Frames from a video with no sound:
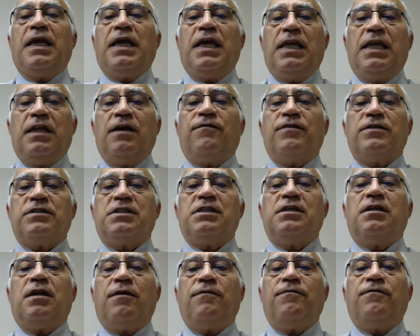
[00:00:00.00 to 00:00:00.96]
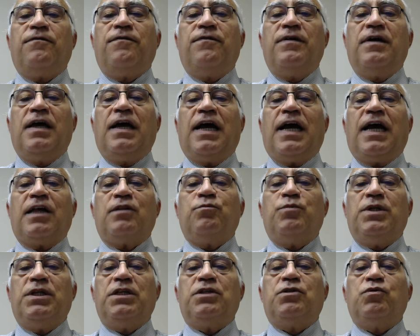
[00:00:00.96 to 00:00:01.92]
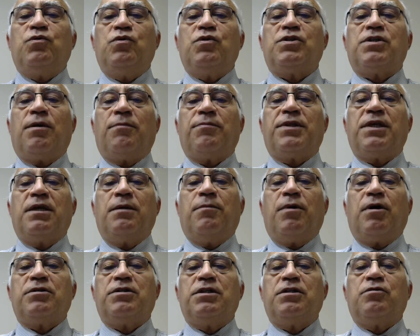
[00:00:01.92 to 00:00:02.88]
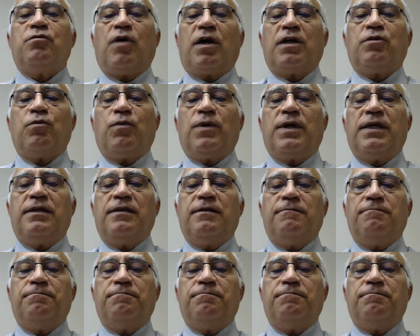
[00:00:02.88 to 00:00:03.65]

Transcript: Enough is enough, and we need to do something about it right away.